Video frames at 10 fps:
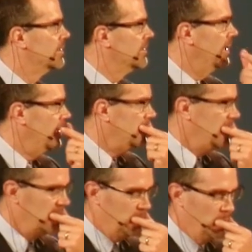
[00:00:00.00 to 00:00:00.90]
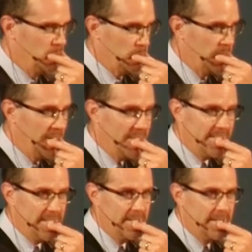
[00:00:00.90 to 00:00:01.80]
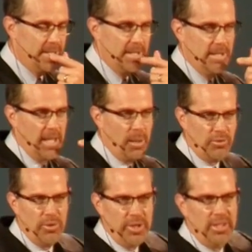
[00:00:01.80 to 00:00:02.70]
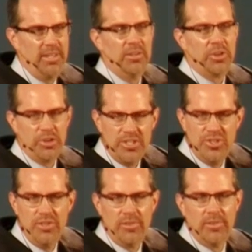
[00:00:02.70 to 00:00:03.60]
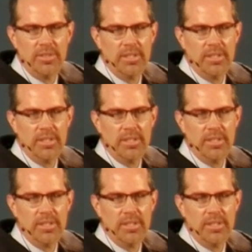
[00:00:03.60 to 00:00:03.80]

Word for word: His testimony was pretty easy. He was going to kill Christians,